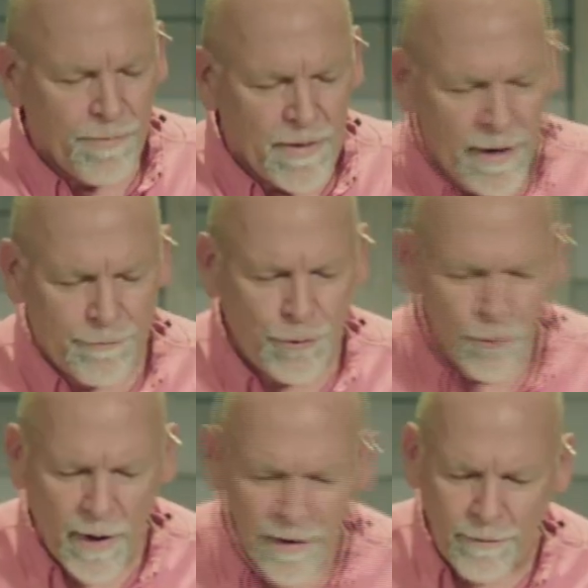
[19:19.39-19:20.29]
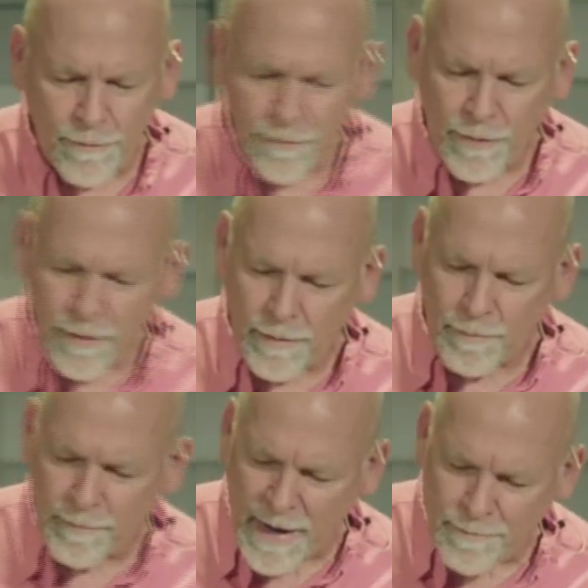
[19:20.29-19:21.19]
if you want to
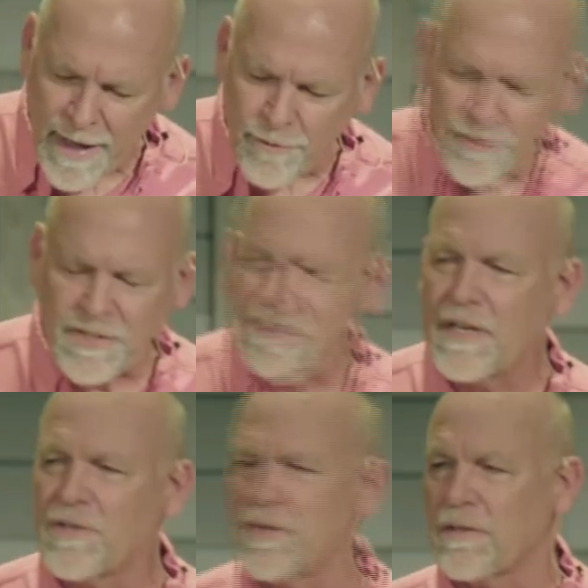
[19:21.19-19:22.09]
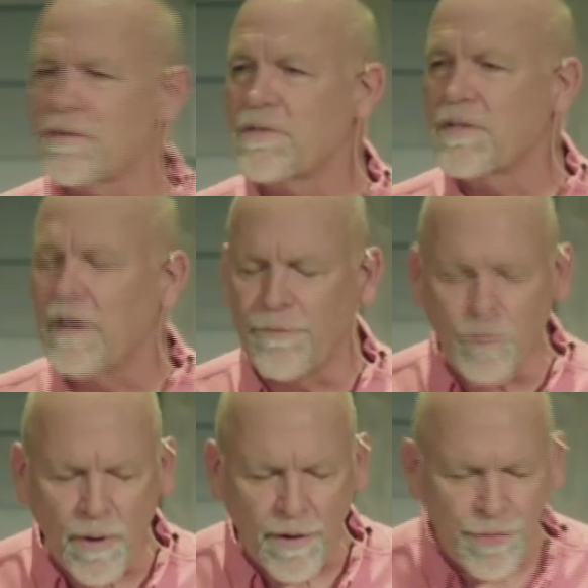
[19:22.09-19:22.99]
make better decisions, if you
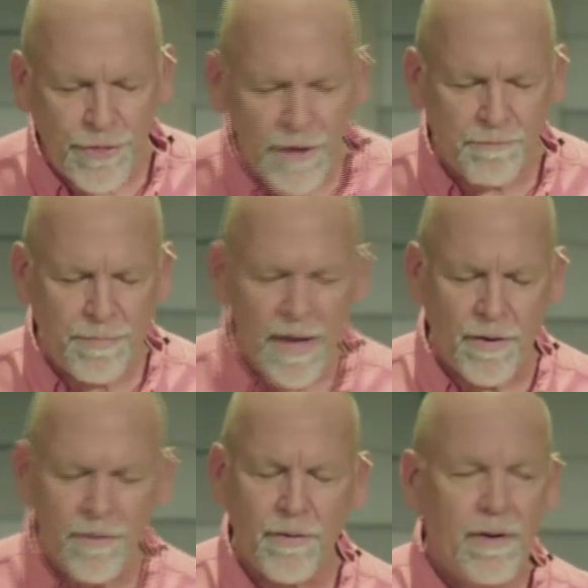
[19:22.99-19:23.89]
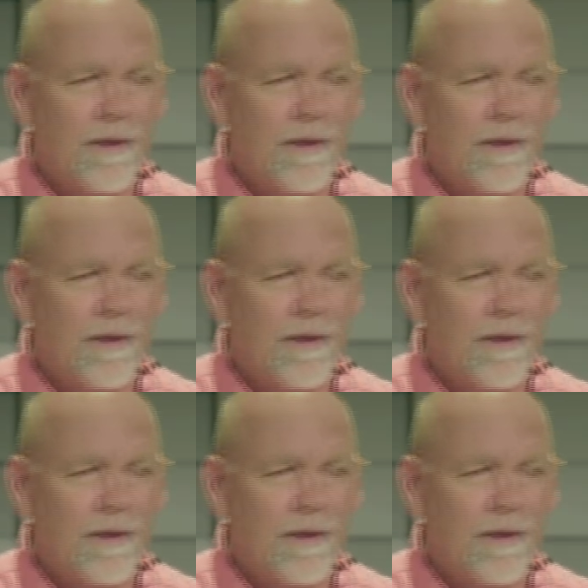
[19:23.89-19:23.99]
want to think better,